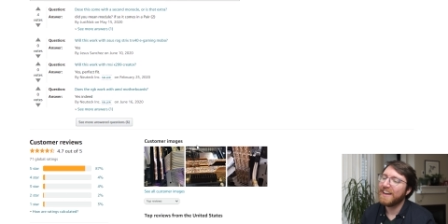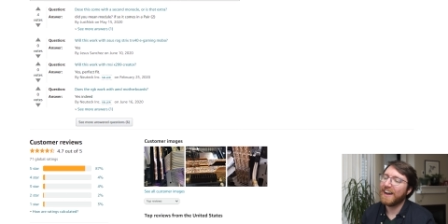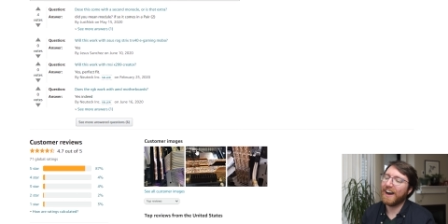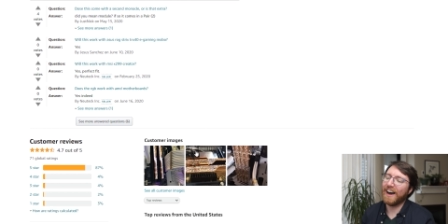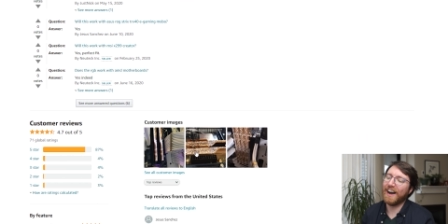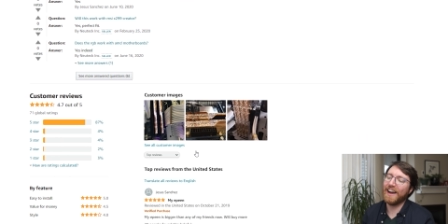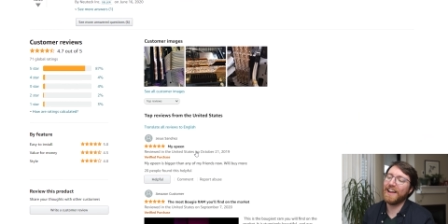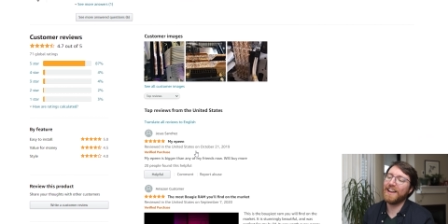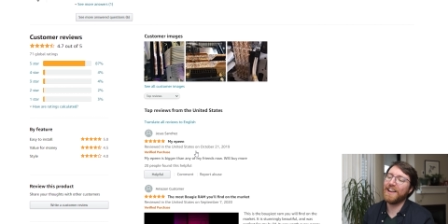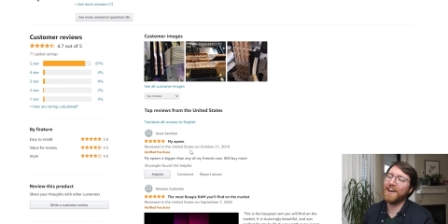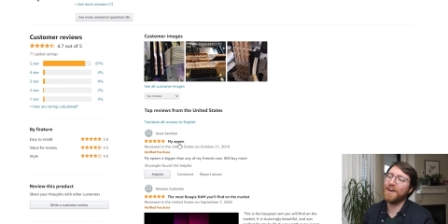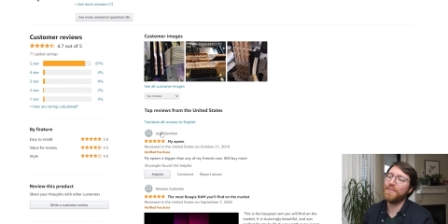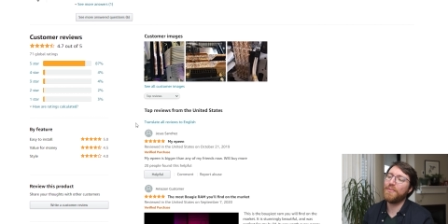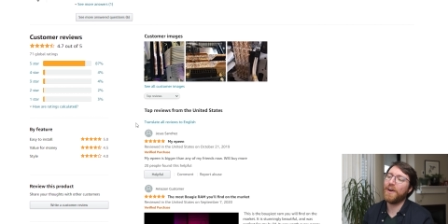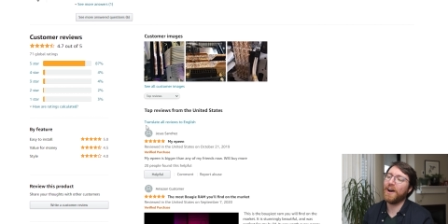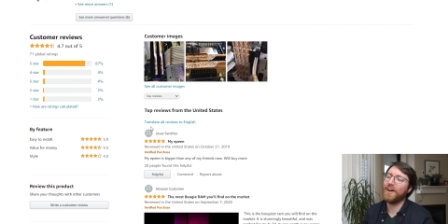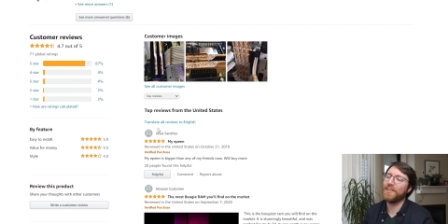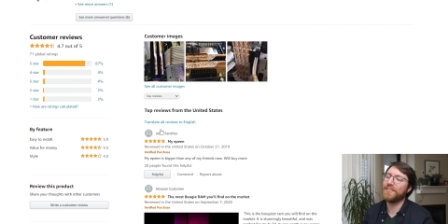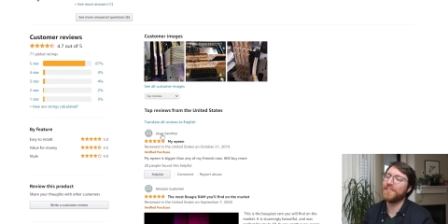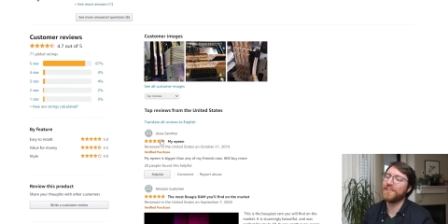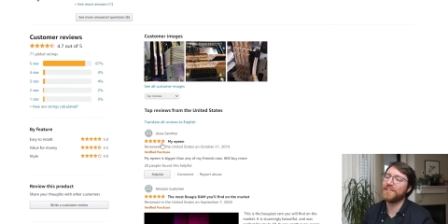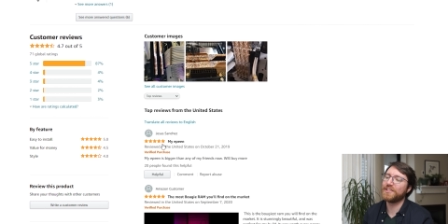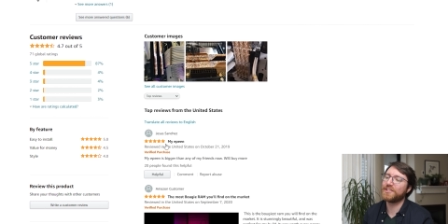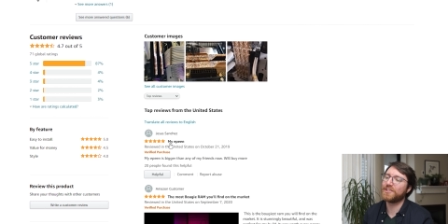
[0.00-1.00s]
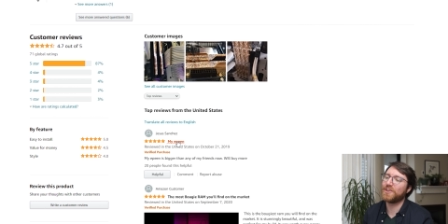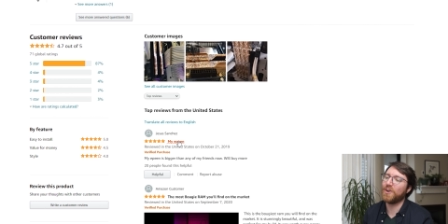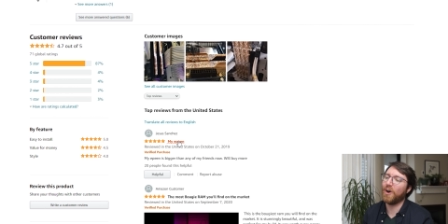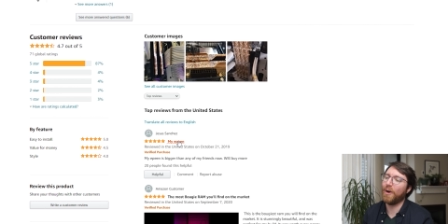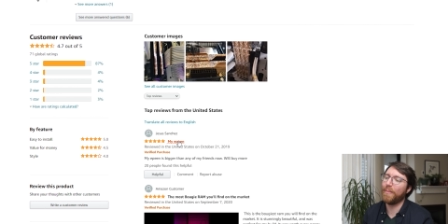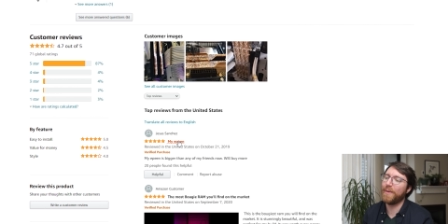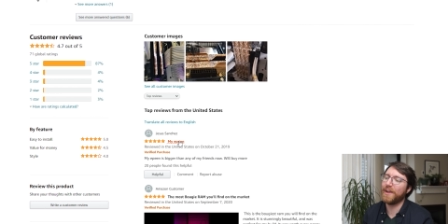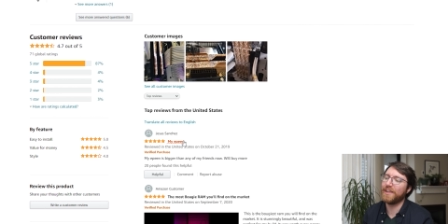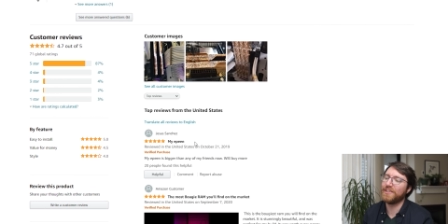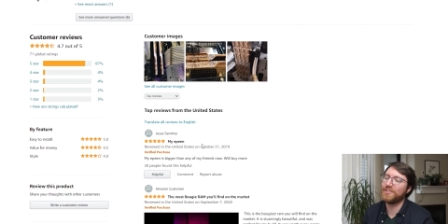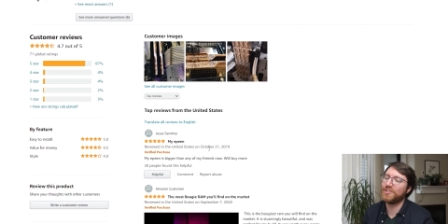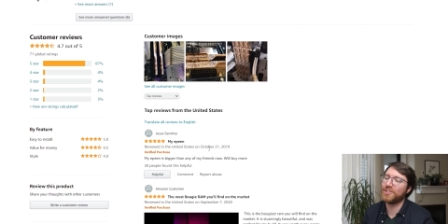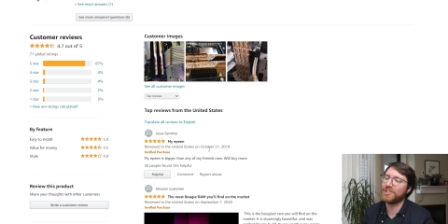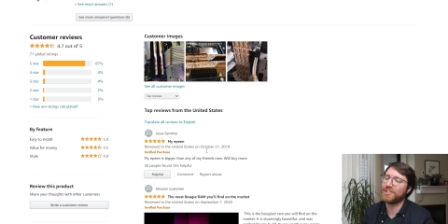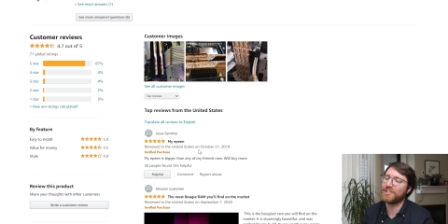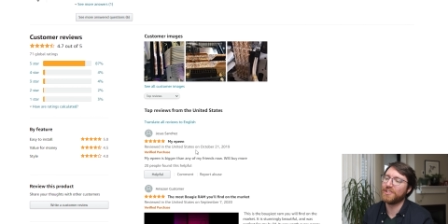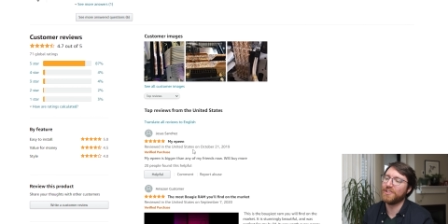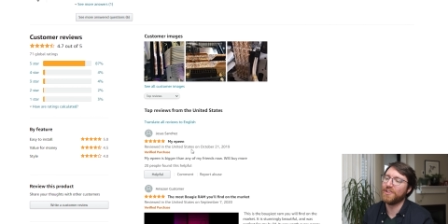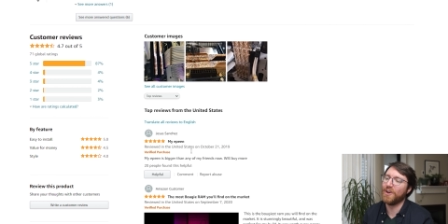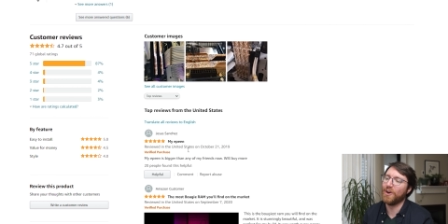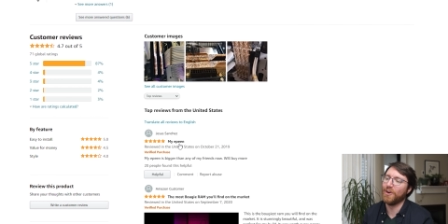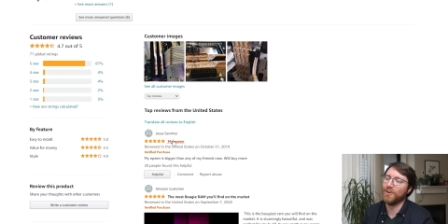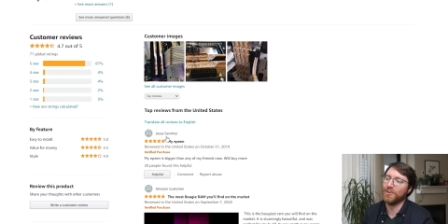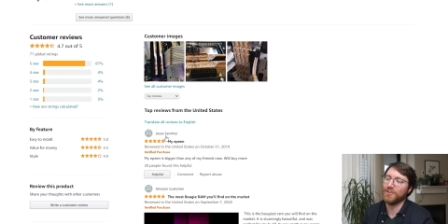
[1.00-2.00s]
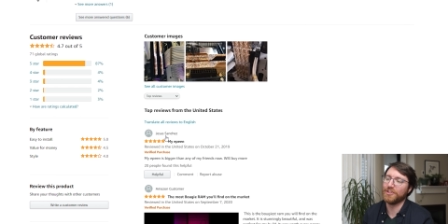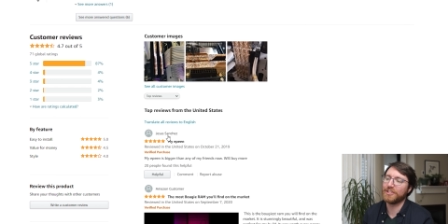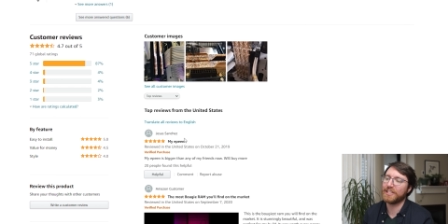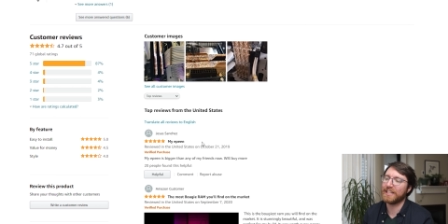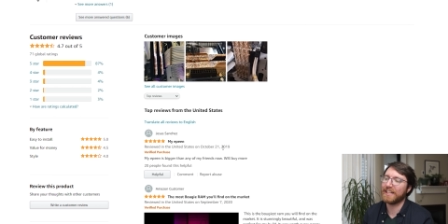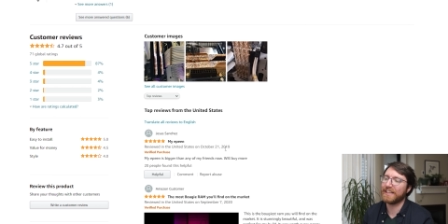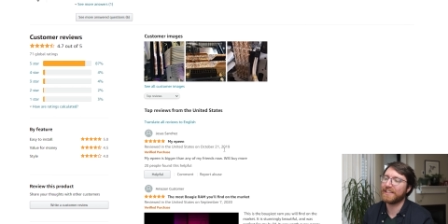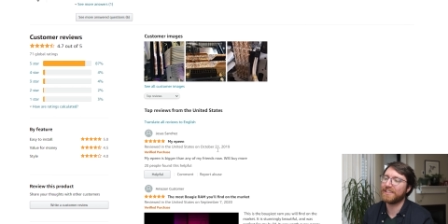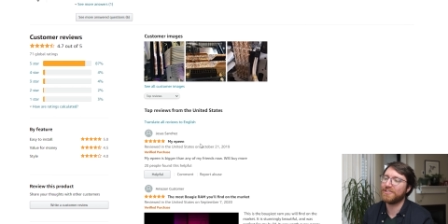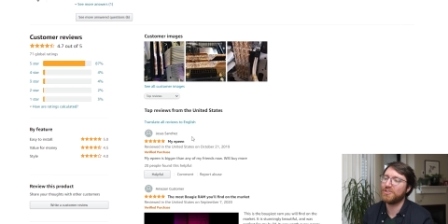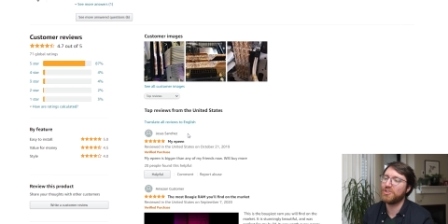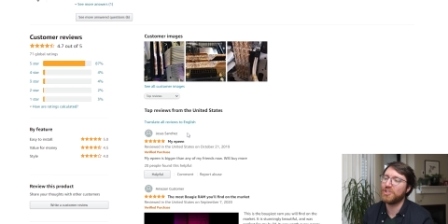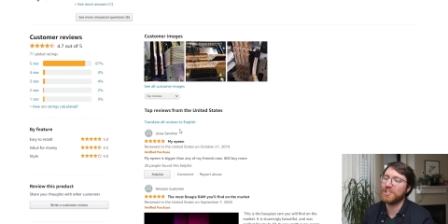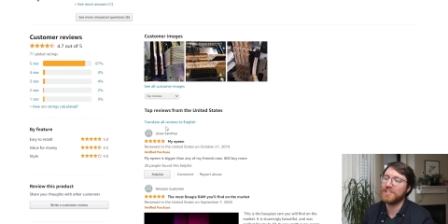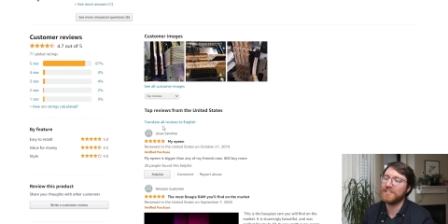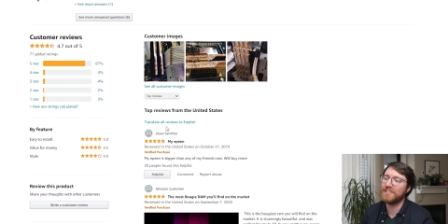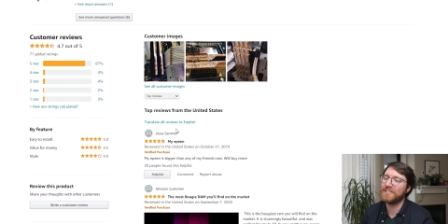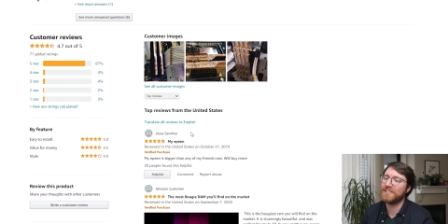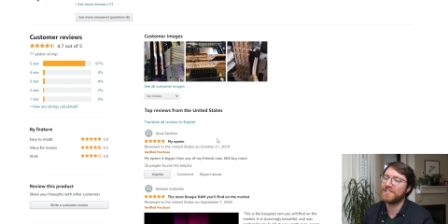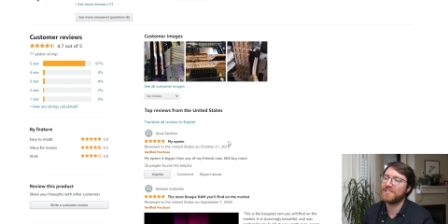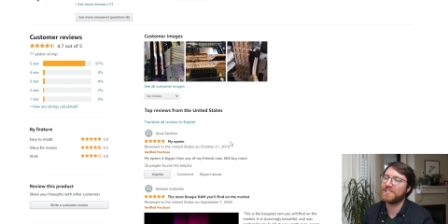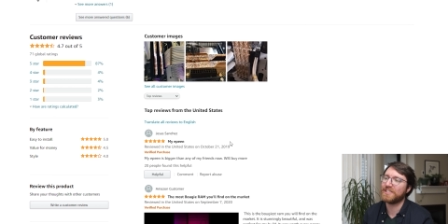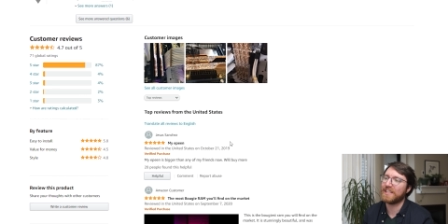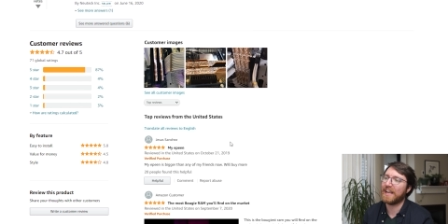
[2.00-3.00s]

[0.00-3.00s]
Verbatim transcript: I love how this comment just knows, like Jesus